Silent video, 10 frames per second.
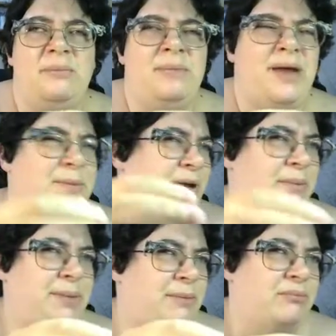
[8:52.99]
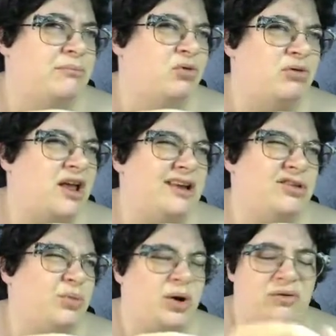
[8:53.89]
maybe a bit more
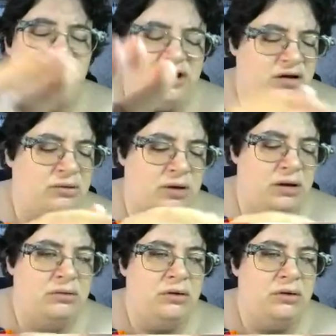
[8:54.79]
like 12, I don't know.